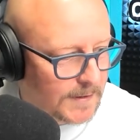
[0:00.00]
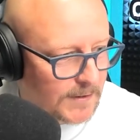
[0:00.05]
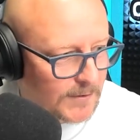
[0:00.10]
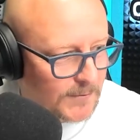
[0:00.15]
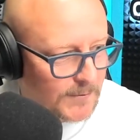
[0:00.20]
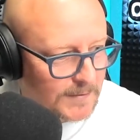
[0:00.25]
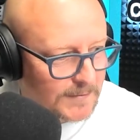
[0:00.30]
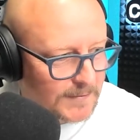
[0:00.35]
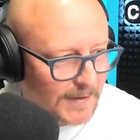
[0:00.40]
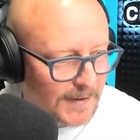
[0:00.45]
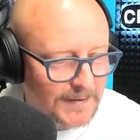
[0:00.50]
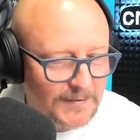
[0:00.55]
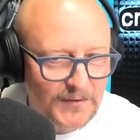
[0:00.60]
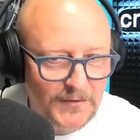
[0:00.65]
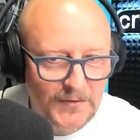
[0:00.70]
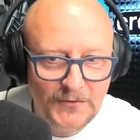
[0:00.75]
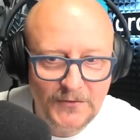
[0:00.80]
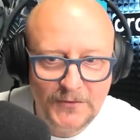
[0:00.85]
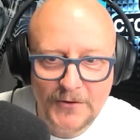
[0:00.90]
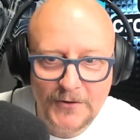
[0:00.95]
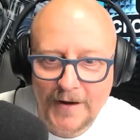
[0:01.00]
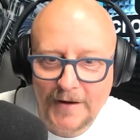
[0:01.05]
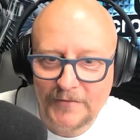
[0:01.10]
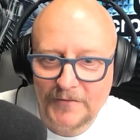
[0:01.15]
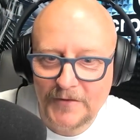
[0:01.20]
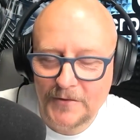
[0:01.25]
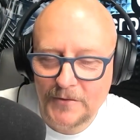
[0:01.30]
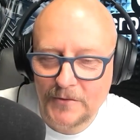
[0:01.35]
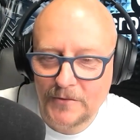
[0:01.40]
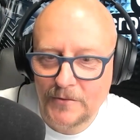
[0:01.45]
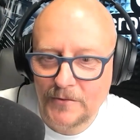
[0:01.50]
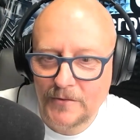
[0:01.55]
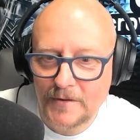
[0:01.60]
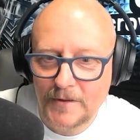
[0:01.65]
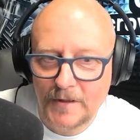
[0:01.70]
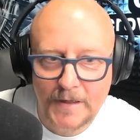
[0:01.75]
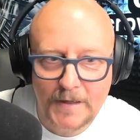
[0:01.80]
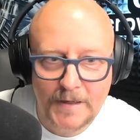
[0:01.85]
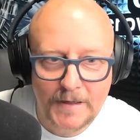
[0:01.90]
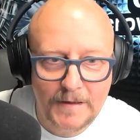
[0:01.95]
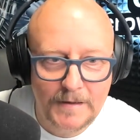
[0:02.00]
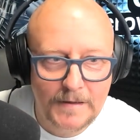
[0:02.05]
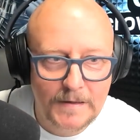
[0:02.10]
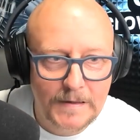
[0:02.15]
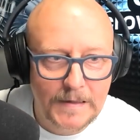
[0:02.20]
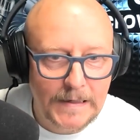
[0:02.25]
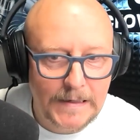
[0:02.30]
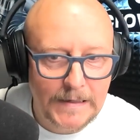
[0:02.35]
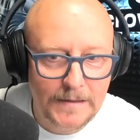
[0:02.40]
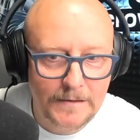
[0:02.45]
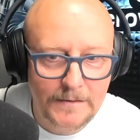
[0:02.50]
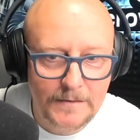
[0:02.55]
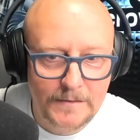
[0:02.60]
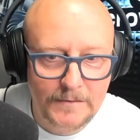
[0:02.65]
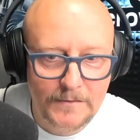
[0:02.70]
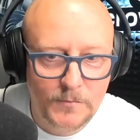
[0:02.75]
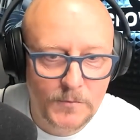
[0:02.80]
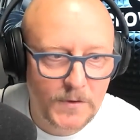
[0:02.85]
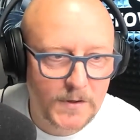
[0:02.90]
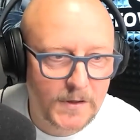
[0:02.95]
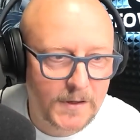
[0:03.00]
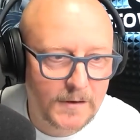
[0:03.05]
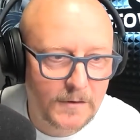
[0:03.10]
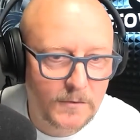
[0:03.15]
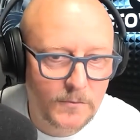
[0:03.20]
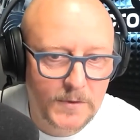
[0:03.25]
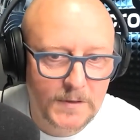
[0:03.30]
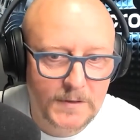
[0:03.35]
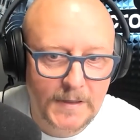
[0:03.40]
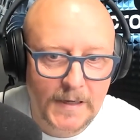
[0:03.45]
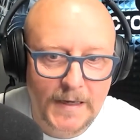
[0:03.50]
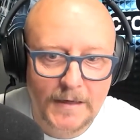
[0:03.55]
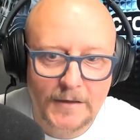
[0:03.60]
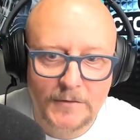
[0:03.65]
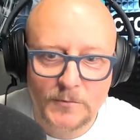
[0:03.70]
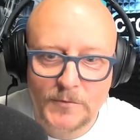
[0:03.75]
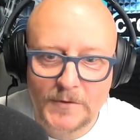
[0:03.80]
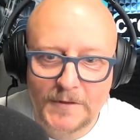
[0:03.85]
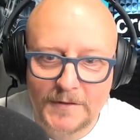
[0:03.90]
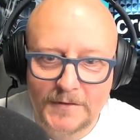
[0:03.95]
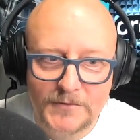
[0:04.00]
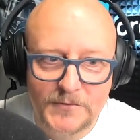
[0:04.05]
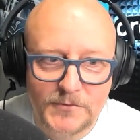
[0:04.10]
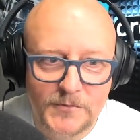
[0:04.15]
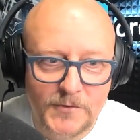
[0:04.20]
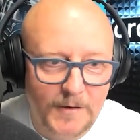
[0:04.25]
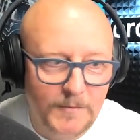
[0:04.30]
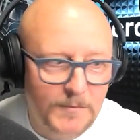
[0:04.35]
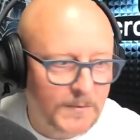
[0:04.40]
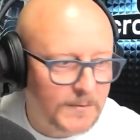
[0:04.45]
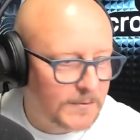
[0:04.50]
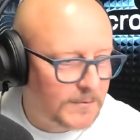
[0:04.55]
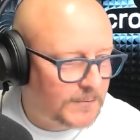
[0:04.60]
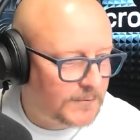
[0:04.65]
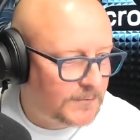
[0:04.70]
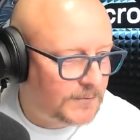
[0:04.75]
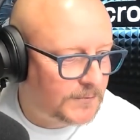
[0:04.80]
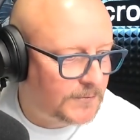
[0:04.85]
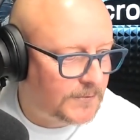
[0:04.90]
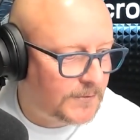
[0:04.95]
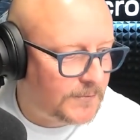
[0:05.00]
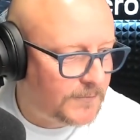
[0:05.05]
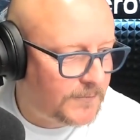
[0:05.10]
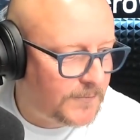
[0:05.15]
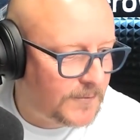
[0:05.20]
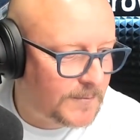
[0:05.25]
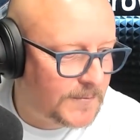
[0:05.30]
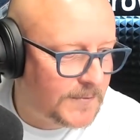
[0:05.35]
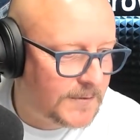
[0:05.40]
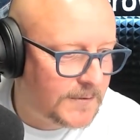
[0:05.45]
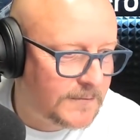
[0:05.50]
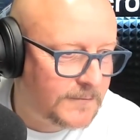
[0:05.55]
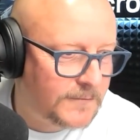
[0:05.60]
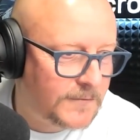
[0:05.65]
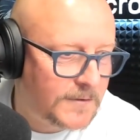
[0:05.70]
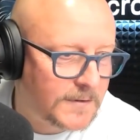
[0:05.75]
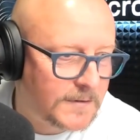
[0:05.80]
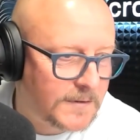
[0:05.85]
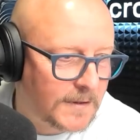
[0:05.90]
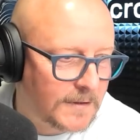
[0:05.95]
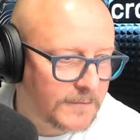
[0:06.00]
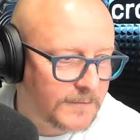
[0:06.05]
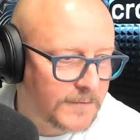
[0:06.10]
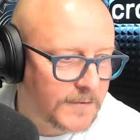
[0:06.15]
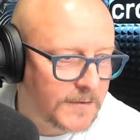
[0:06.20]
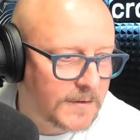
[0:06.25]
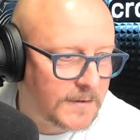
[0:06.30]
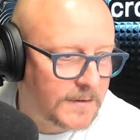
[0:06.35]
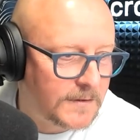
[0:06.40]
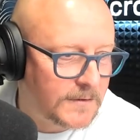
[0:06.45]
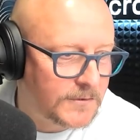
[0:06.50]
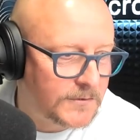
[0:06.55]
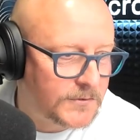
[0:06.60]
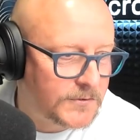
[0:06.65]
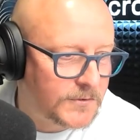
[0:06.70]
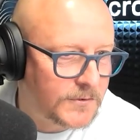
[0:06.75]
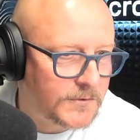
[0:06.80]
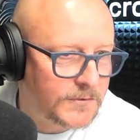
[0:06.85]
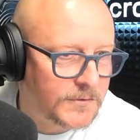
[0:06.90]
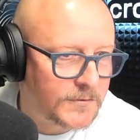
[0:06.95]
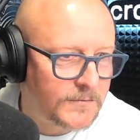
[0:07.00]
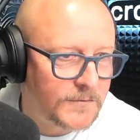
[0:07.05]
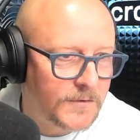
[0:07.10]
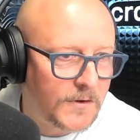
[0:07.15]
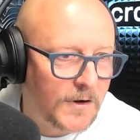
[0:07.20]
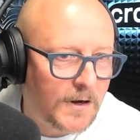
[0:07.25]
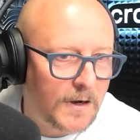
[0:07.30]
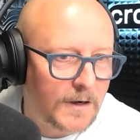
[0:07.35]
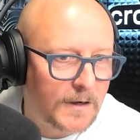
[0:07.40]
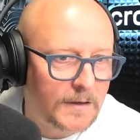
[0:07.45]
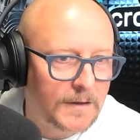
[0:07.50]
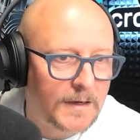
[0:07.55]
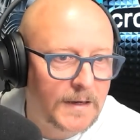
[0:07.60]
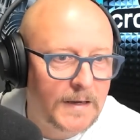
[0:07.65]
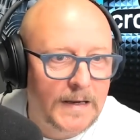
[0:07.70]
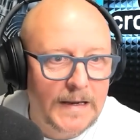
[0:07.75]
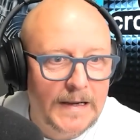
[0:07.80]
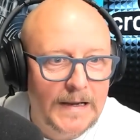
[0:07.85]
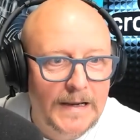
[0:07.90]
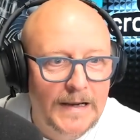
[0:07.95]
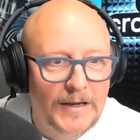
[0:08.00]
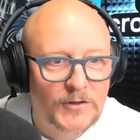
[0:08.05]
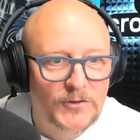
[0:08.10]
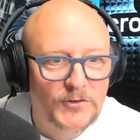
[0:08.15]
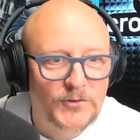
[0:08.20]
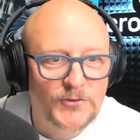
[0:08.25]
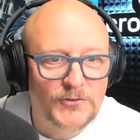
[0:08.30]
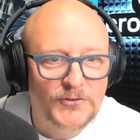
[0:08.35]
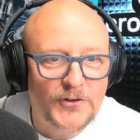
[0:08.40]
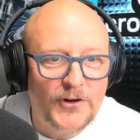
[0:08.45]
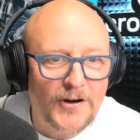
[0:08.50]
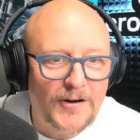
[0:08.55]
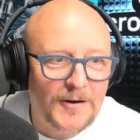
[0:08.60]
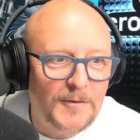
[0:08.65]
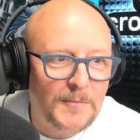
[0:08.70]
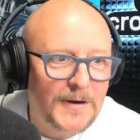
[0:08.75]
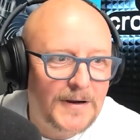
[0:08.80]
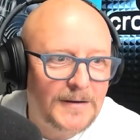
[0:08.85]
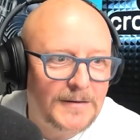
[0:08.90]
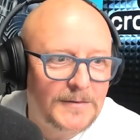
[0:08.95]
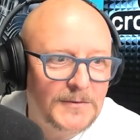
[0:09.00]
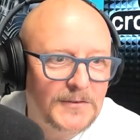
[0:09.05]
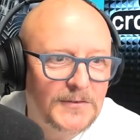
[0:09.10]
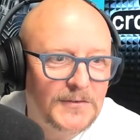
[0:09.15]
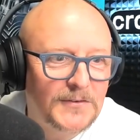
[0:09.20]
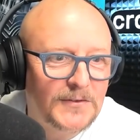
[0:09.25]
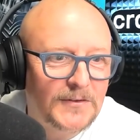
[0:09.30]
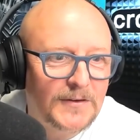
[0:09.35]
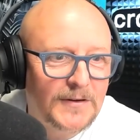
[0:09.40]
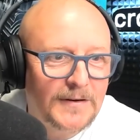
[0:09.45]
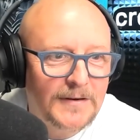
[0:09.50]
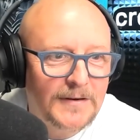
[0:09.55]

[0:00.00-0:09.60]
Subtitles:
here in Texas. Good afternoon in England. We're here with Edwin Trebels from the Philadelphia Church of God to talk about